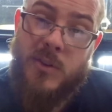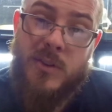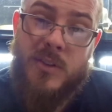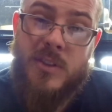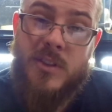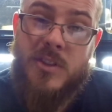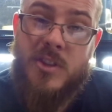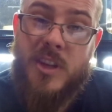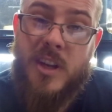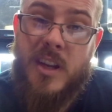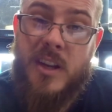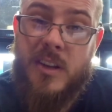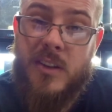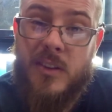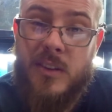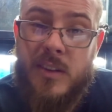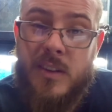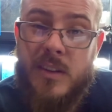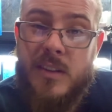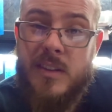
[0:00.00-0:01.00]
the channel,
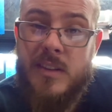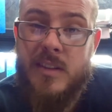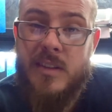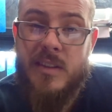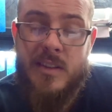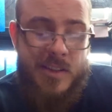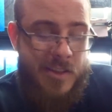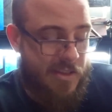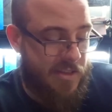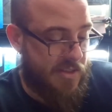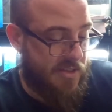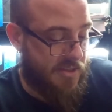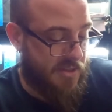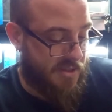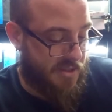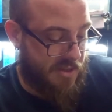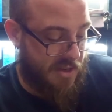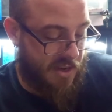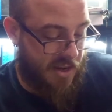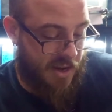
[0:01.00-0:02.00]
this
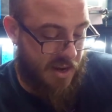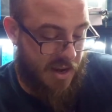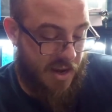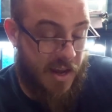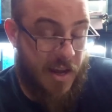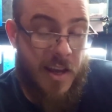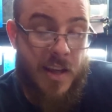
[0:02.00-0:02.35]
is a